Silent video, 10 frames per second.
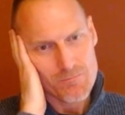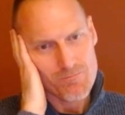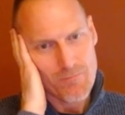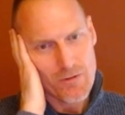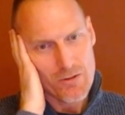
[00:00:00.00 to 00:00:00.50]

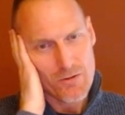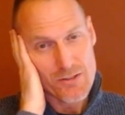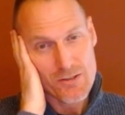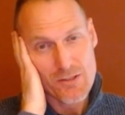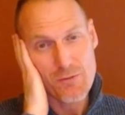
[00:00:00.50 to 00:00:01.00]

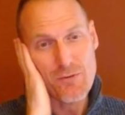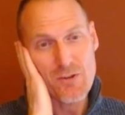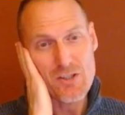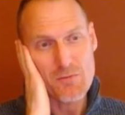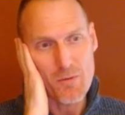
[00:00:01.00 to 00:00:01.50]
this is the
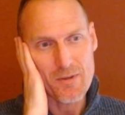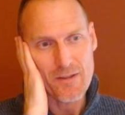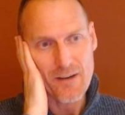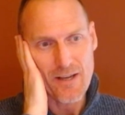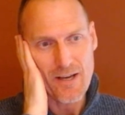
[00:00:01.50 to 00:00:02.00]
first moment
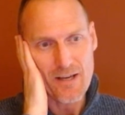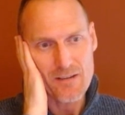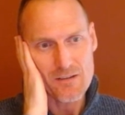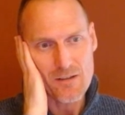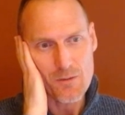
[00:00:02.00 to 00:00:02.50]
that I
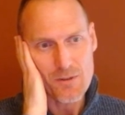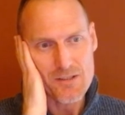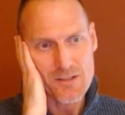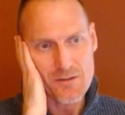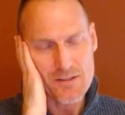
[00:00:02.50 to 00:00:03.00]
had a pretty
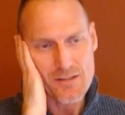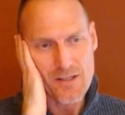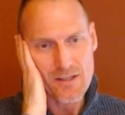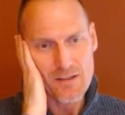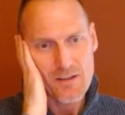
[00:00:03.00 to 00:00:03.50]
serious
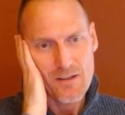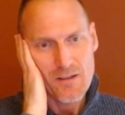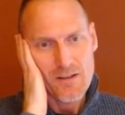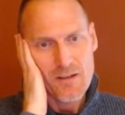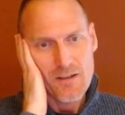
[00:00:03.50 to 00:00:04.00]
think.
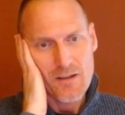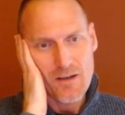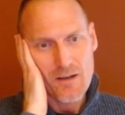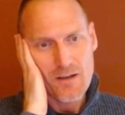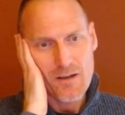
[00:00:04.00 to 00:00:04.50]

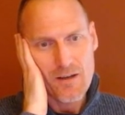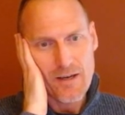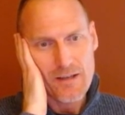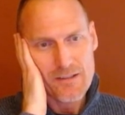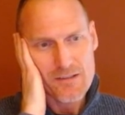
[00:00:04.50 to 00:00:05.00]

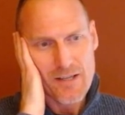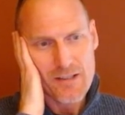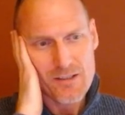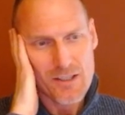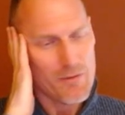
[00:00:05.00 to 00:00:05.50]
I
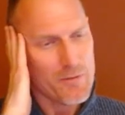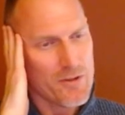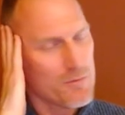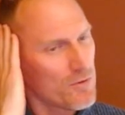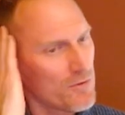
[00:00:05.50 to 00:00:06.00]
decided to come up with
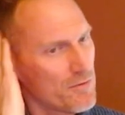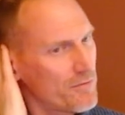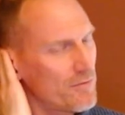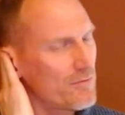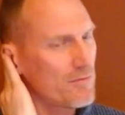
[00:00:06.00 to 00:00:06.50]
the
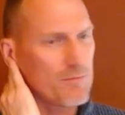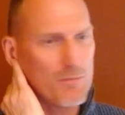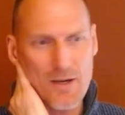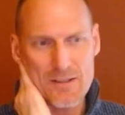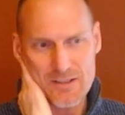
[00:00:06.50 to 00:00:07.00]
move
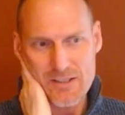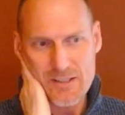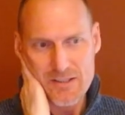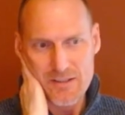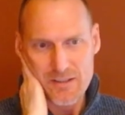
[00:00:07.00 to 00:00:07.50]
pawn to
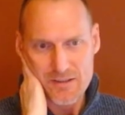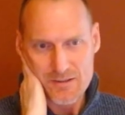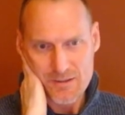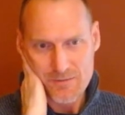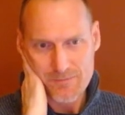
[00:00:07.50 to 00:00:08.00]

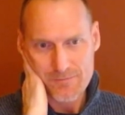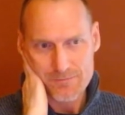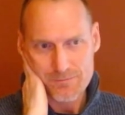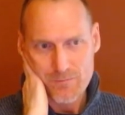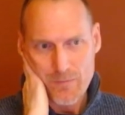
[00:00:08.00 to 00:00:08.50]
g6.
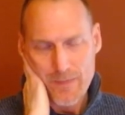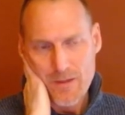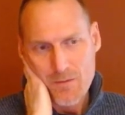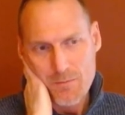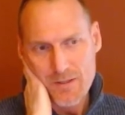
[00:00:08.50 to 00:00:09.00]

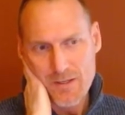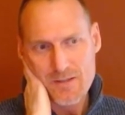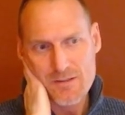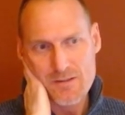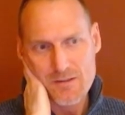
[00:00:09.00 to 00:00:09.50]

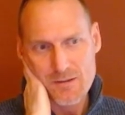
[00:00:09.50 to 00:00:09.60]
Because,